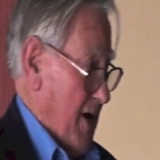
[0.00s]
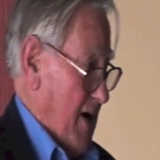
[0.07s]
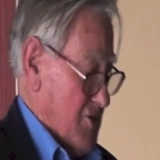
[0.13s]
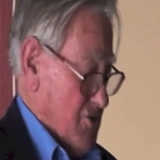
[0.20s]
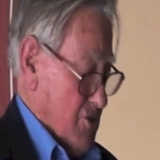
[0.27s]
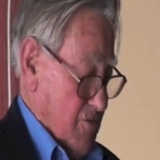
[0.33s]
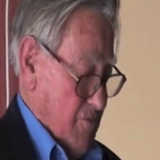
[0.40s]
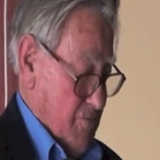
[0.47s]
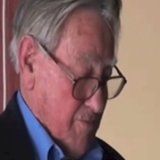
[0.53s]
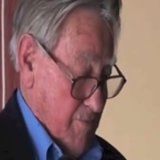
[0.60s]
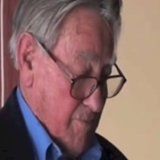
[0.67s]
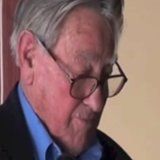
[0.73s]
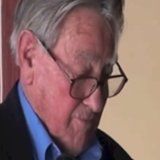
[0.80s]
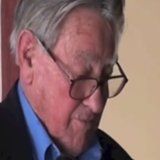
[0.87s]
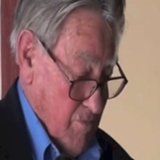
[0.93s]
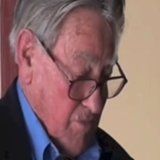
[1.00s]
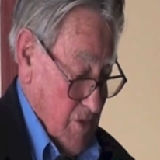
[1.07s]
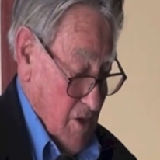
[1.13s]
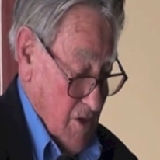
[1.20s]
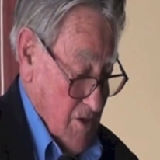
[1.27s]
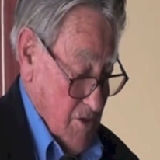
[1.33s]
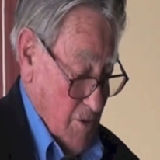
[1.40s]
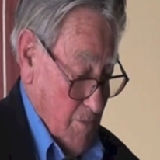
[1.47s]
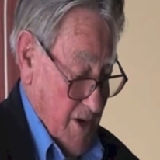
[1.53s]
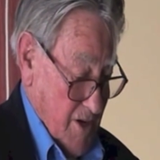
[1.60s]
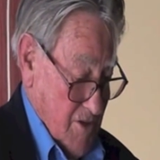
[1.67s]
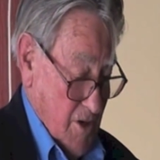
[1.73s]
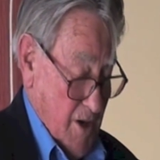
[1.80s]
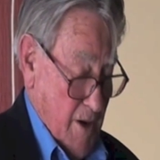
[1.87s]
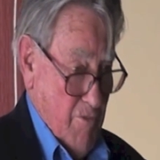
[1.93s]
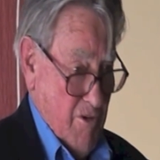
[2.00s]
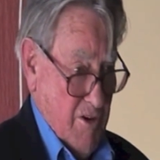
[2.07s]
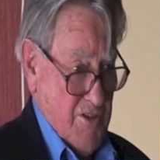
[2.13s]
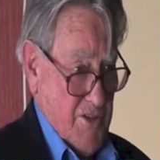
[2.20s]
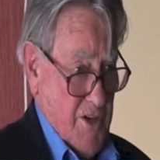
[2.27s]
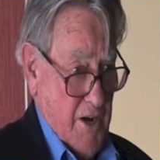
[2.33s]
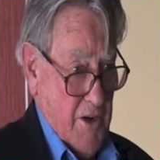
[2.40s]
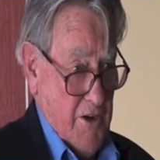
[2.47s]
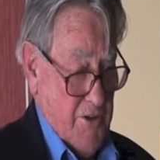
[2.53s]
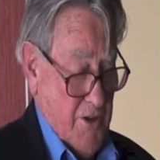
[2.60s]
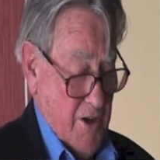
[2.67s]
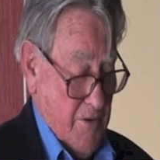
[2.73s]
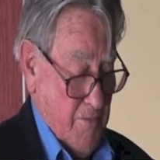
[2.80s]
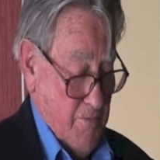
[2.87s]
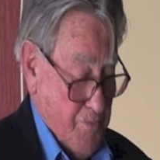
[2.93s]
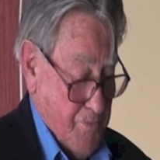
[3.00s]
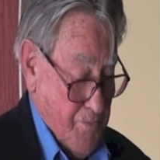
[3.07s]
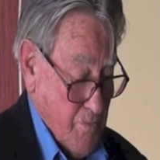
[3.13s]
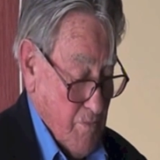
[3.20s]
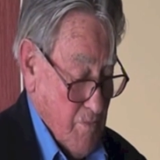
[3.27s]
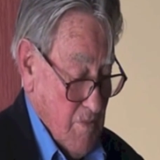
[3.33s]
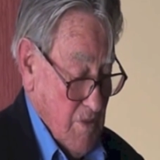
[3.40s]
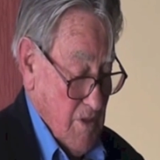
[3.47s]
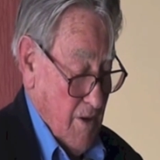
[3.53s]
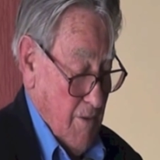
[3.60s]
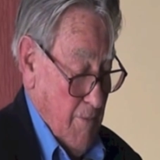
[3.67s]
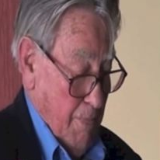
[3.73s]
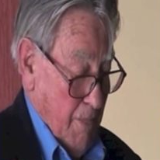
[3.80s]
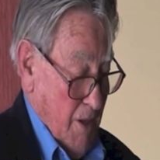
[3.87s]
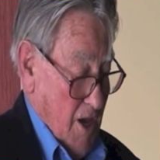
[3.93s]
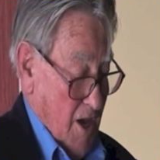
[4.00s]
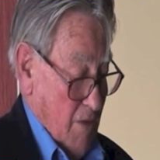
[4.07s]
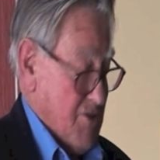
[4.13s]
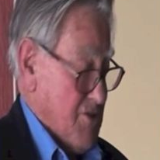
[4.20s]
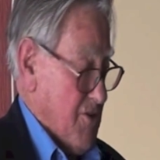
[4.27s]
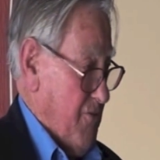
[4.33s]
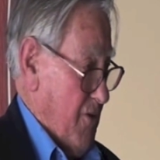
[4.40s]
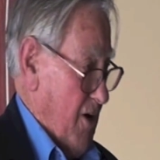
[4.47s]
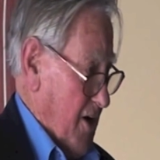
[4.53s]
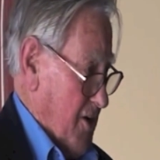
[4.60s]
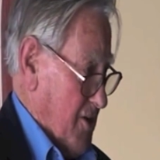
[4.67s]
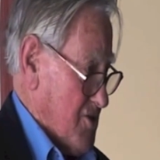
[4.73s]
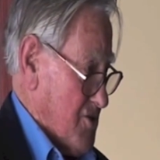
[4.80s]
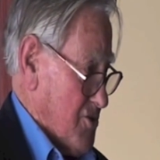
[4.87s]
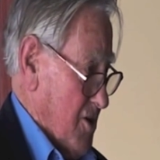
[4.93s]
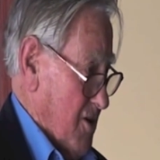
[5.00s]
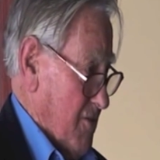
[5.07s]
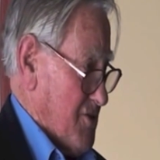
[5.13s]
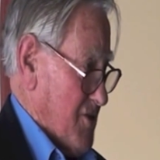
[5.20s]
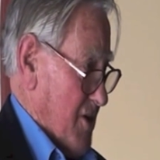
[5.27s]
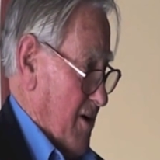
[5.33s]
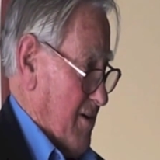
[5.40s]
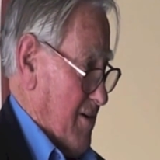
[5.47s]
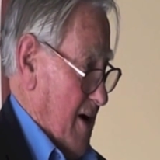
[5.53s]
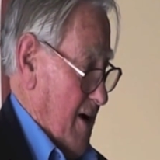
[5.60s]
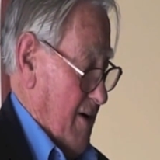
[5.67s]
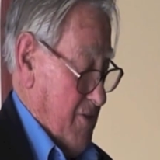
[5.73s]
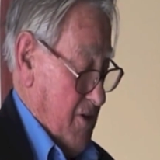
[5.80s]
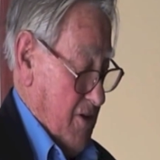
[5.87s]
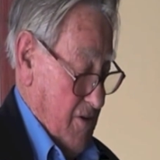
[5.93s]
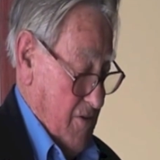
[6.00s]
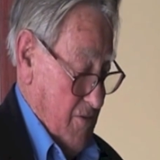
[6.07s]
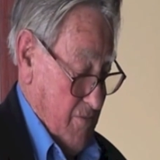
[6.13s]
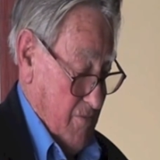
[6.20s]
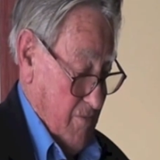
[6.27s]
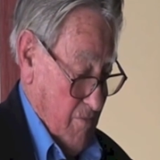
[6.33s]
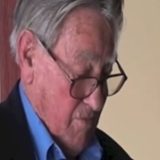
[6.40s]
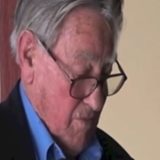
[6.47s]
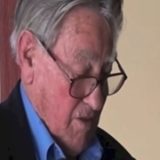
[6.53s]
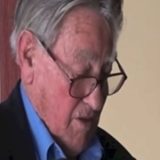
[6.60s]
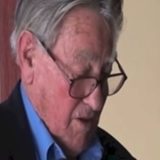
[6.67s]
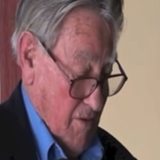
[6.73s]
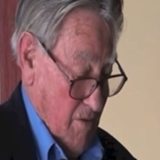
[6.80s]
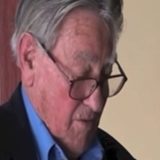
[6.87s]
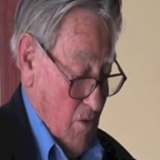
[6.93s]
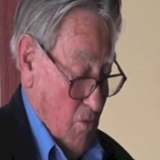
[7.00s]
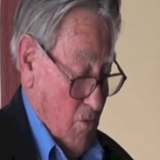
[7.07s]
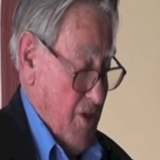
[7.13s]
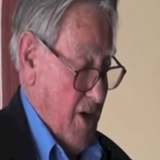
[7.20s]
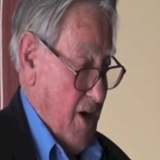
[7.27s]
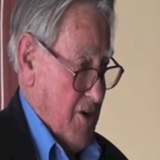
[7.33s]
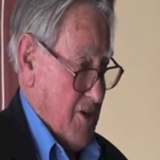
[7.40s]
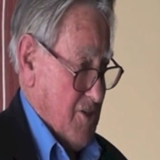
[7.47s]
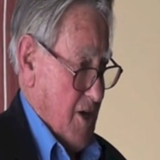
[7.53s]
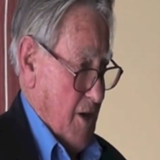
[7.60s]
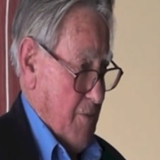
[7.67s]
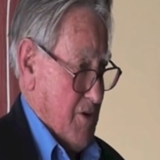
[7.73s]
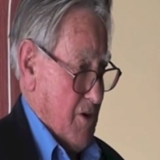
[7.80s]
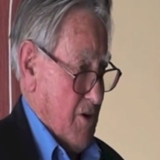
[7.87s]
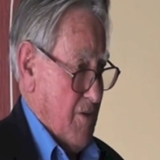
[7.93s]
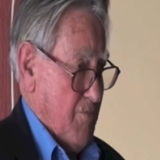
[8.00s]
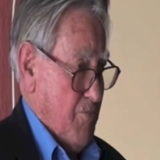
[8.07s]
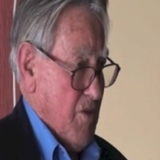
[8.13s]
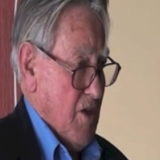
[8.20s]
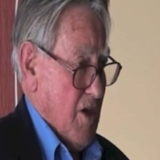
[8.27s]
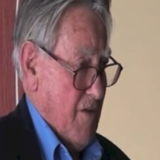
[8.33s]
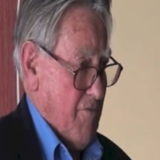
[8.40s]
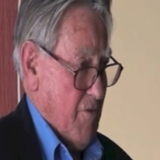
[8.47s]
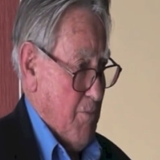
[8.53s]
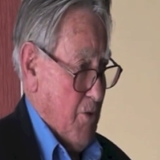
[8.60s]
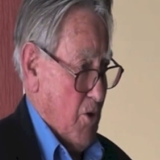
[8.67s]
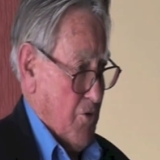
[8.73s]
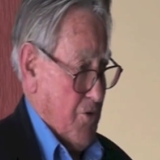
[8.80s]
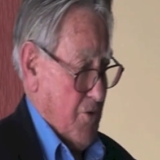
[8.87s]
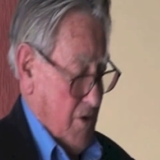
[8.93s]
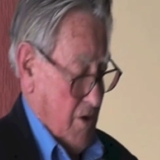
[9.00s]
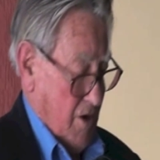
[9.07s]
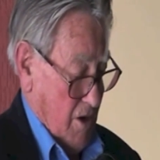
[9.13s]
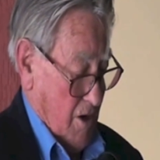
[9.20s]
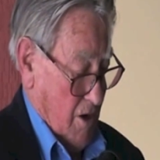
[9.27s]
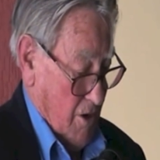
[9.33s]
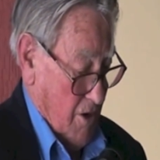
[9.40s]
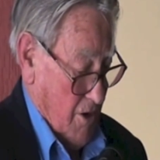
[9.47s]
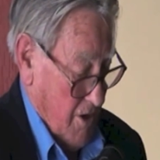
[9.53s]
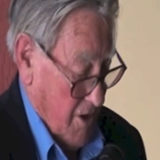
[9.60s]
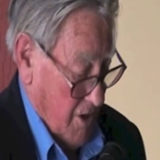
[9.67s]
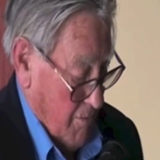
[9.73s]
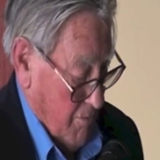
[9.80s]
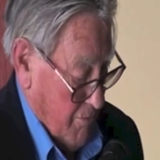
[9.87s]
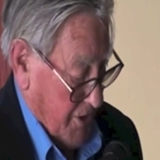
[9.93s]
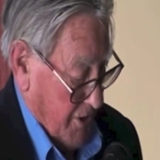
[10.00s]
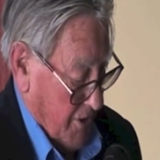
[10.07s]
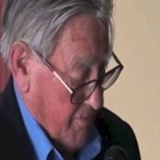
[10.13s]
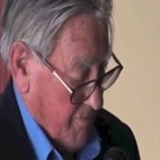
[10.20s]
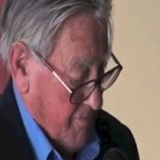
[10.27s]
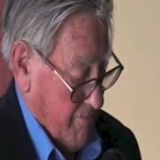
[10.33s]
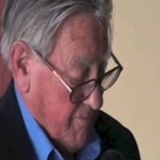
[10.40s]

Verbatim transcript: Marshal, Sir Basil Embry, stated that it was the finest service aircraft, without exception, ever built in, in Britain.